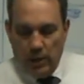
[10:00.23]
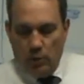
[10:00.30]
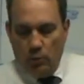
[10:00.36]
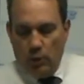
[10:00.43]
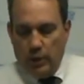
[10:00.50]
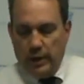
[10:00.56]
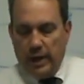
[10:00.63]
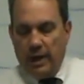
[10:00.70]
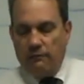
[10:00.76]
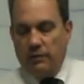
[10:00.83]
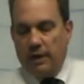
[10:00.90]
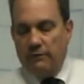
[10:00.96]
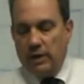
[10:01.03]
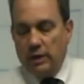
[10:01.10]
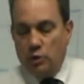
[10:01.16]
we're gonna have to
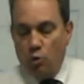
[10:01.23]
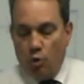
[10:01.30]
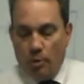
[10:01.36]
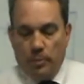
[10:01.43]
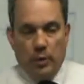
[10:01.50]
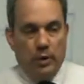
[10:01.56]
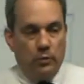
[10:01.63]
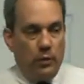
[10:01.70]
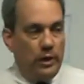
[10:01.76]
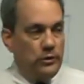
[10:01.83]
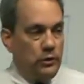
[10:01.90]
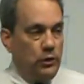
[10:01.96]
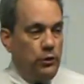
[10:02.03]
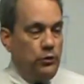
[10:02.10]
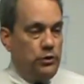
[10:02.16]
have a corporate
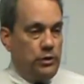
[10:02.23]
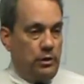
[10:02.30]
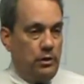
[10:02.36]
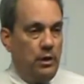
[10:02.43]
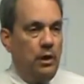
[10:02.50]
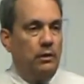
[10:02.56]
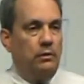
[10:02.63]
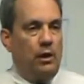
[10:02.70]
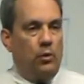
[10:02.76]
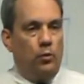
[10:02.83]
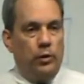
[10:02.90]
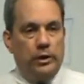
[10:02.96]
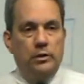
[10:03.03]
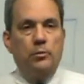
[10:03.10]
resolution that we, the